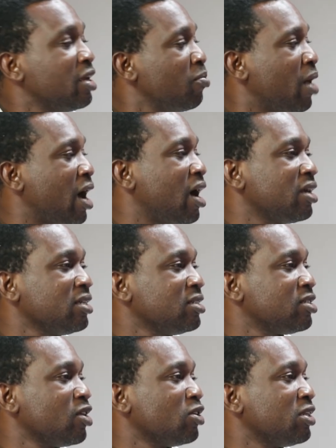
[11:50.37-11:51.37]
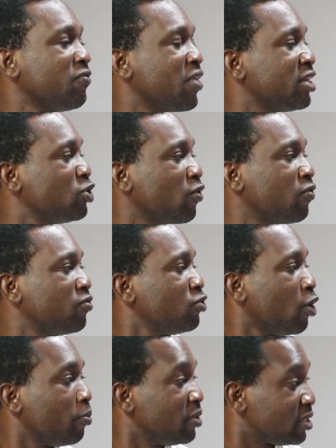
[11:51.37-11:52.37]
Neymar is on the verge
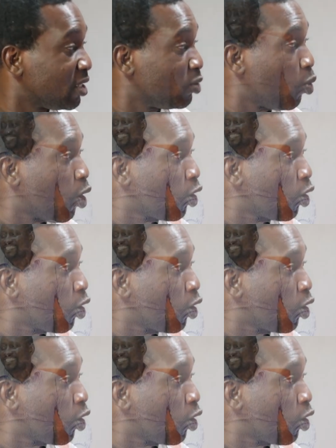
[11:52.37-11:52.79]
of not missing